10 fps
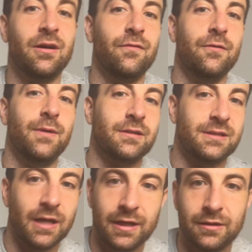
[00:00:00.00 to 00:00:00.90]
We cover
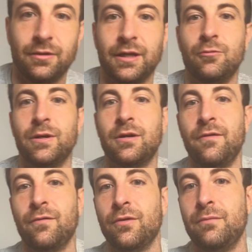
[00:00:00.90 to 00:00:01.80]
about cycling.
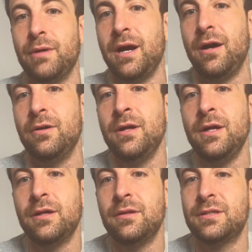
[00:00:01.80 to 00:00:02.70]
We cover
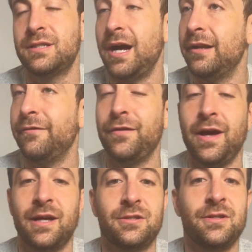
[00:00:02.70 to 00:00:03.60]
about the side
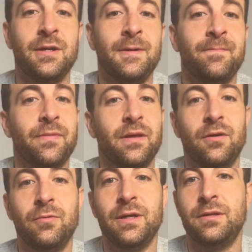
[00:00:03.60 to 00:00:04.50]
effects.
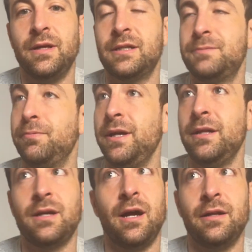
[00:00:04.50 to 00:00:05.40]
We
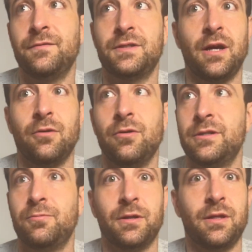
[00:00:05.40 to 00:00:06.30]
explain kind of
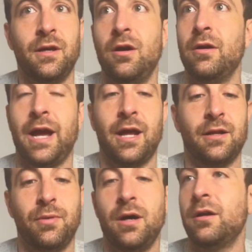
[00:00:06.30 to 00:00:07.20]
steroids, what they
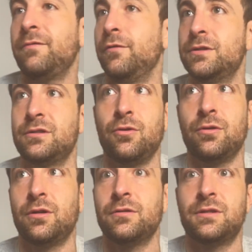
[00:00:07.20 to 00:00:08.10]
are, anabolic
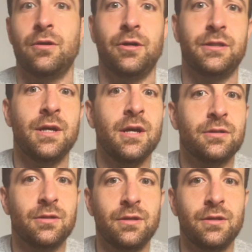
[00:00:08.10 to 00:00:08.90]
versus corticosteroids.